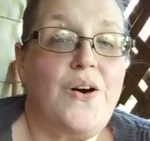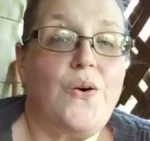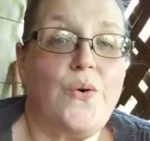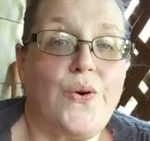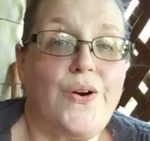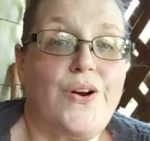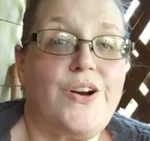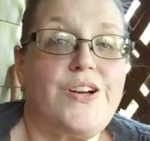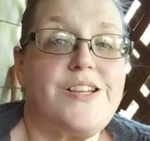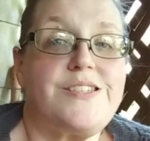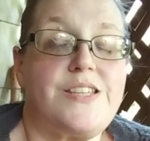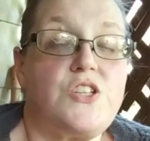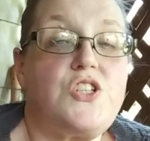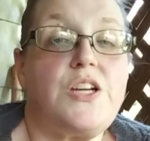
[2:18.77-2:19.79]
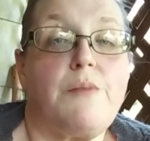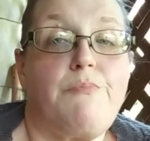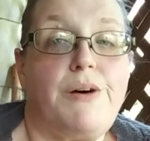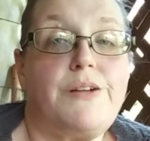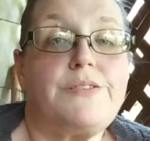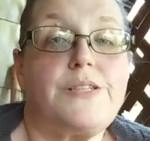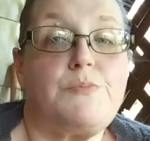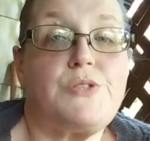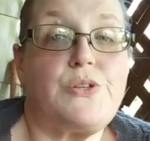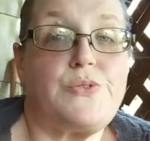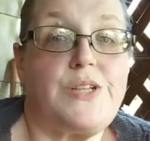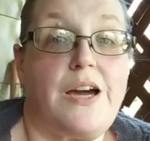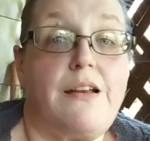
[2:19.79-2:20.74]
or cinching a belt up
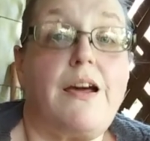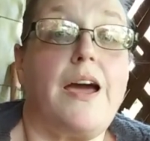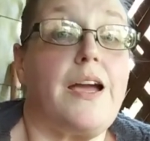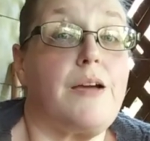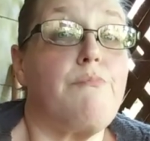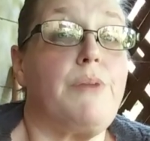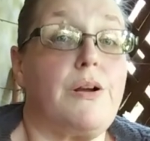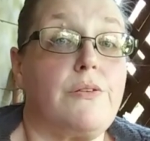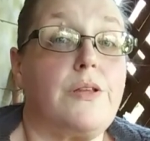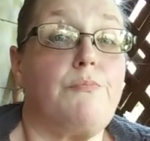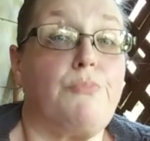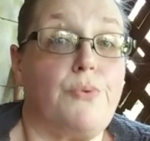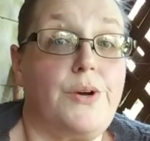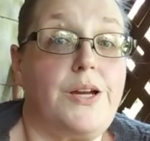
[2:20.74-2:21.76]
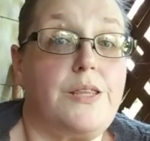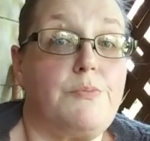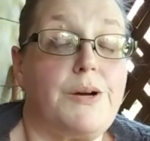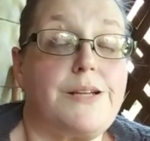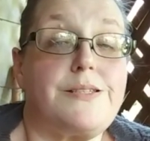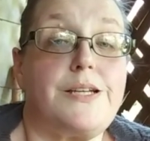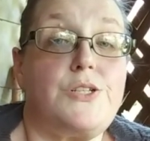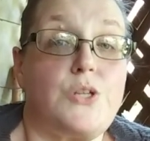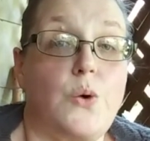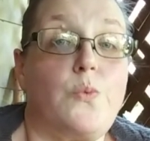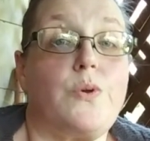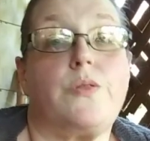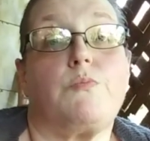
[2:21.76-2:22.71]
so tight I can barely breathe because I
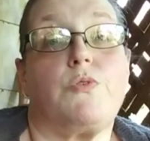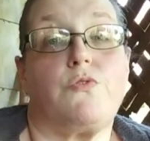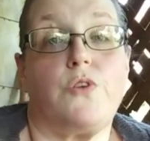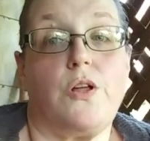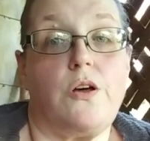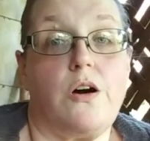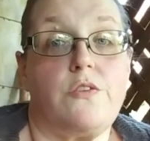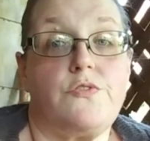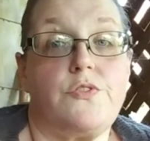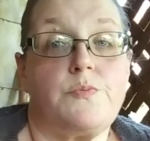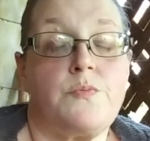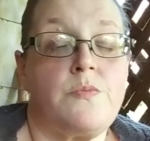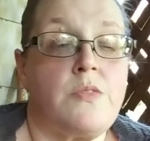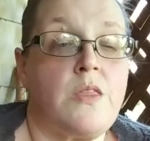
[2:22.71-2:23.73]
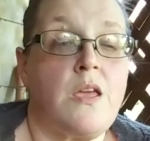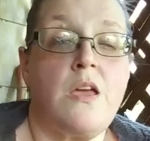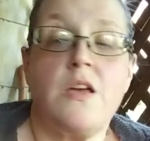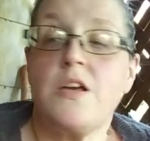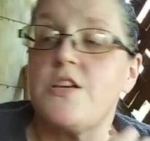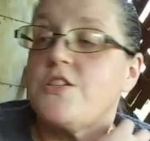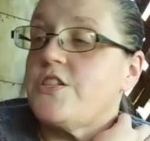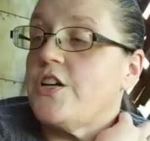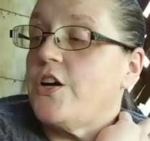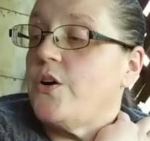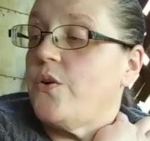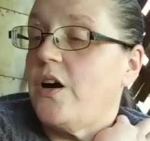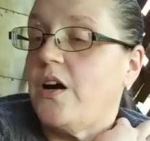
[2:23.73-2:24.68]
don't want them to fall off.
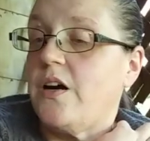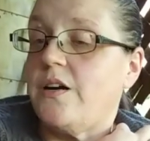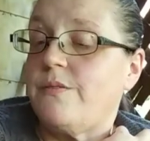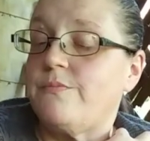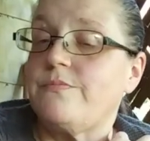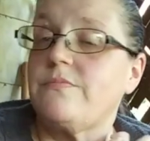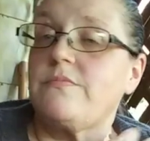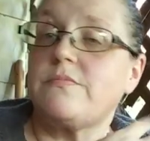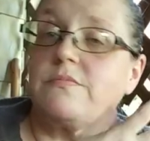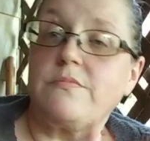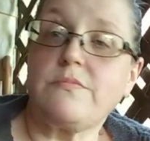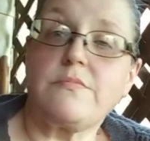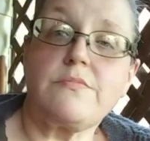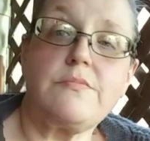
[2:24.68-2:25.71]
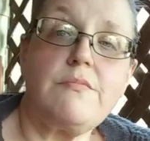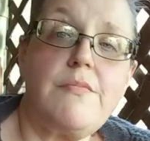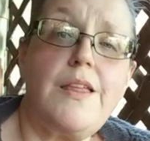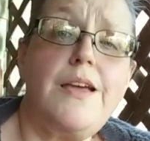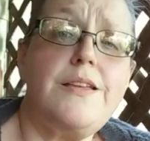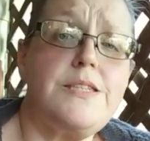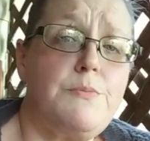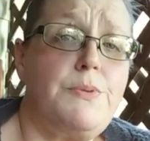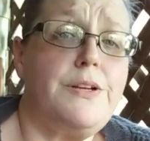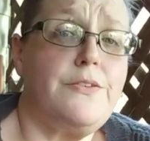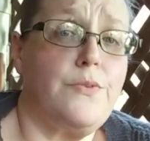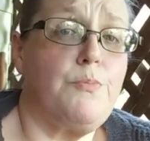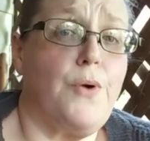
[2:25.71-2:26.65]
So, it's a bit
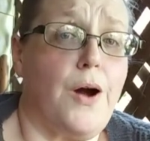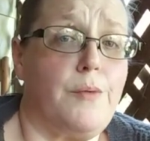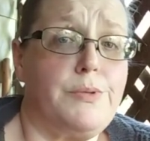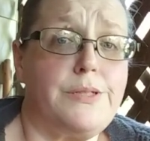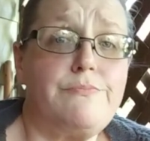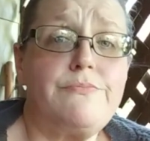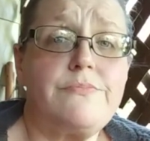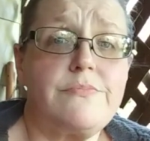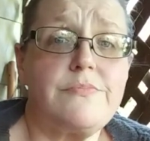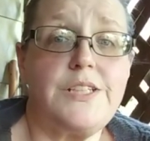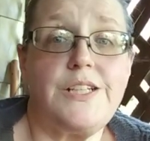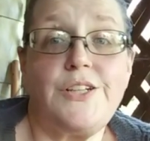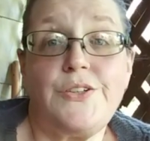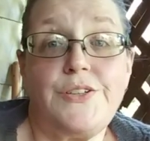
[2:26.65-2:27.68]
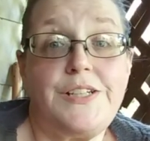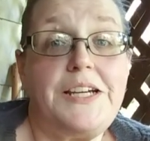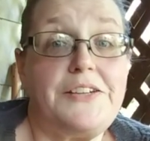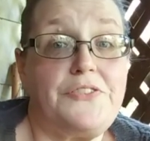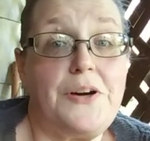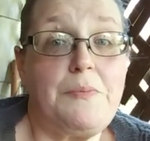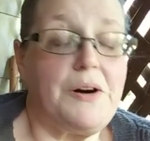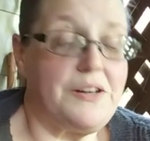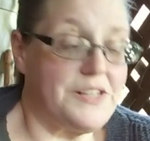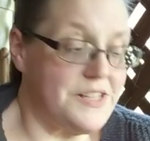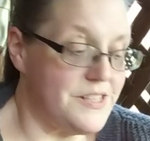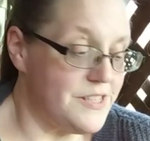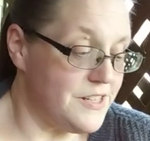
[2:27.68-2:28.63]
of a problem, if I'm
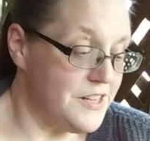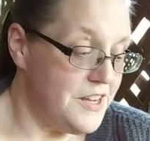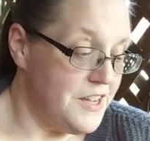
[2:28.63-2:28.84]
honest.